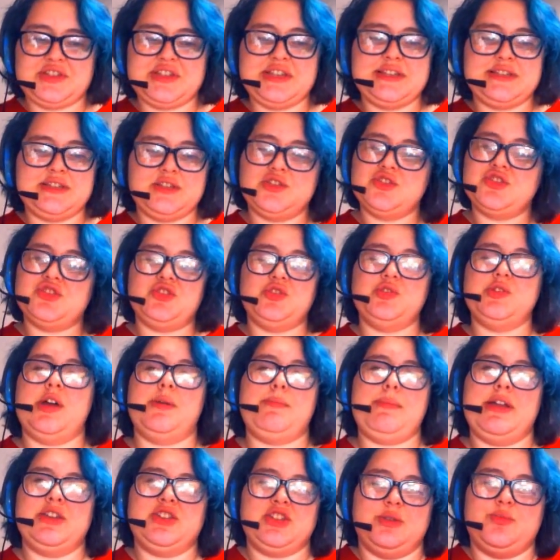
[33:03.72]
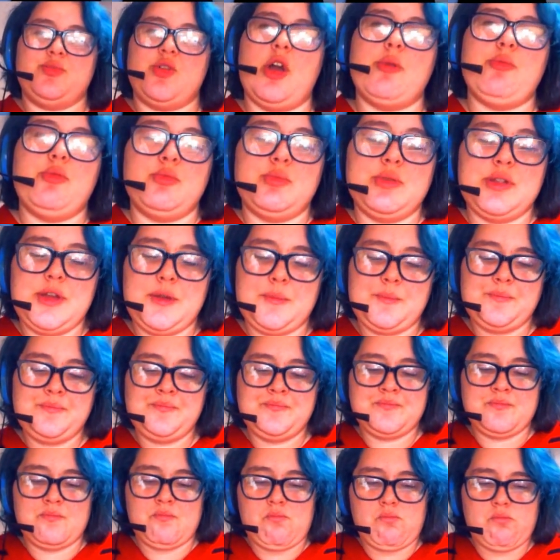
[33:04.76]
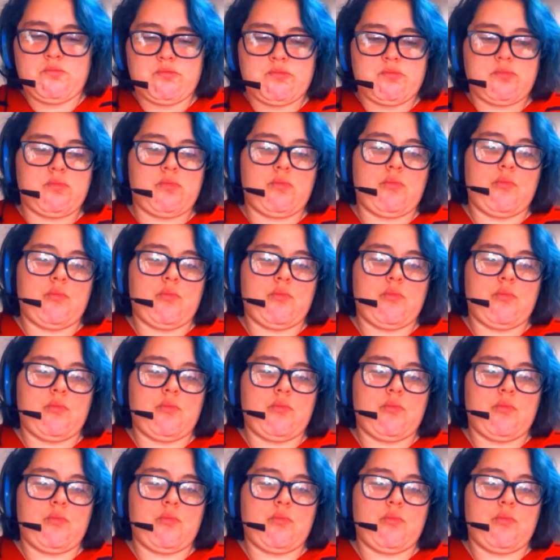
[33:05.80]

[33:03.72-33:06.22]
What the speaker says: seasons do not match up probably. Or